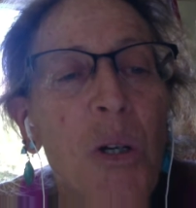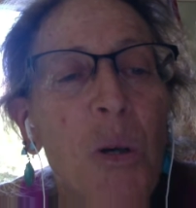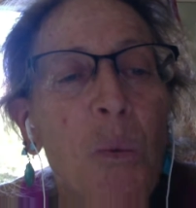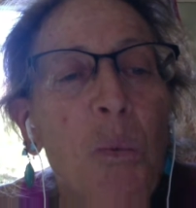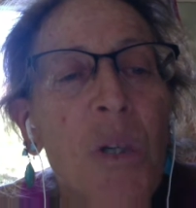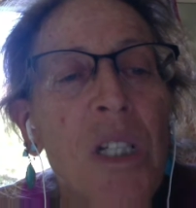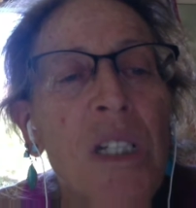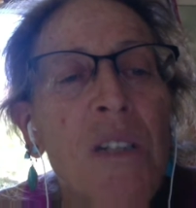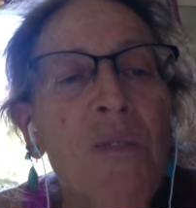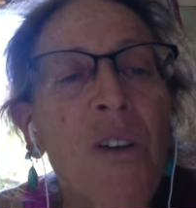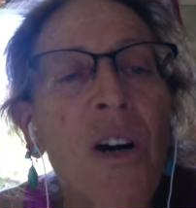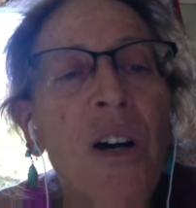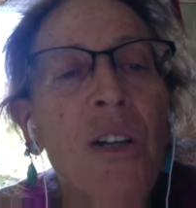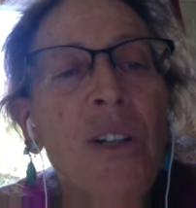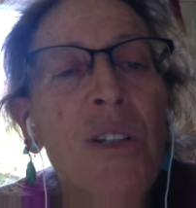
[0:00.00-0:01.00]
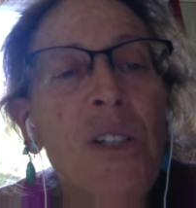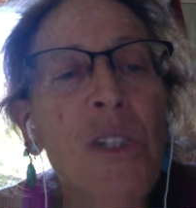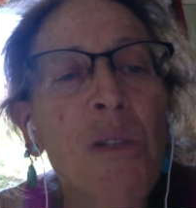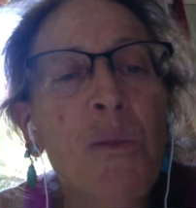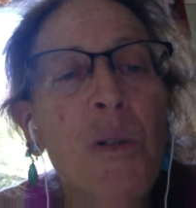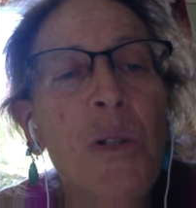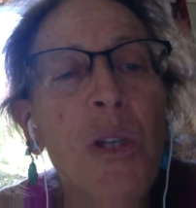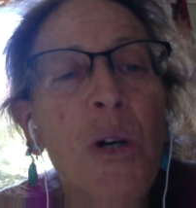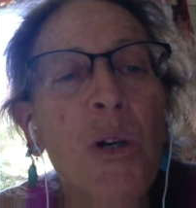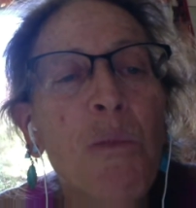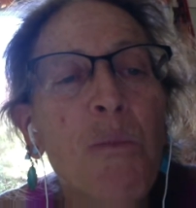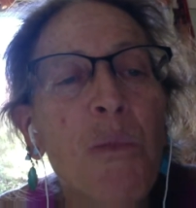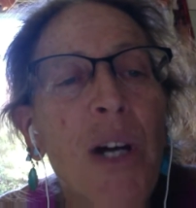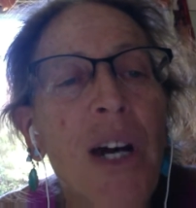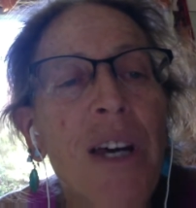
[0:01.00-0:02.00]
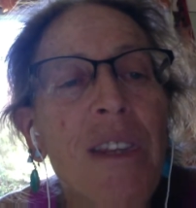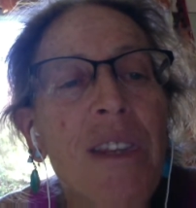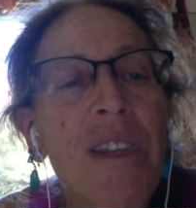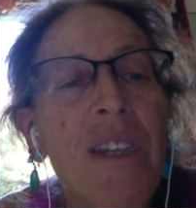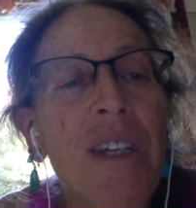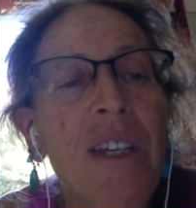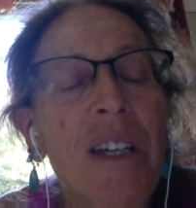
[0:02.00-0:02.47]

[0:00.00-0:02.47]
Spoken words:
Wind falls through its own breath.